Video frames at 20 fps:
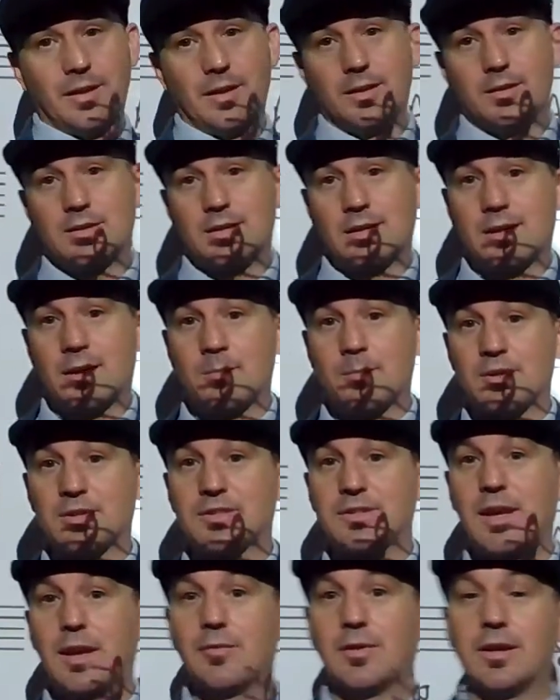to number
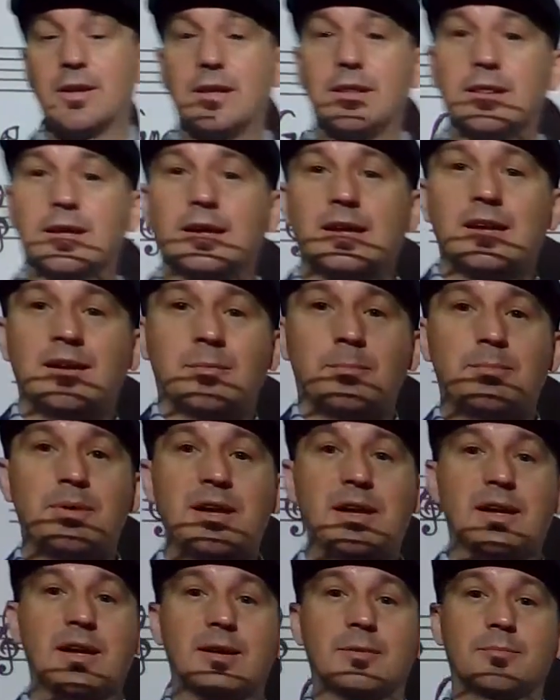7 in the key of
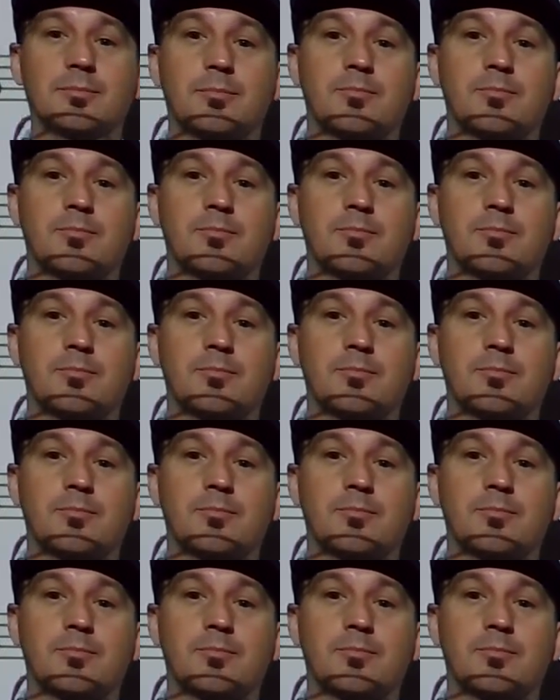B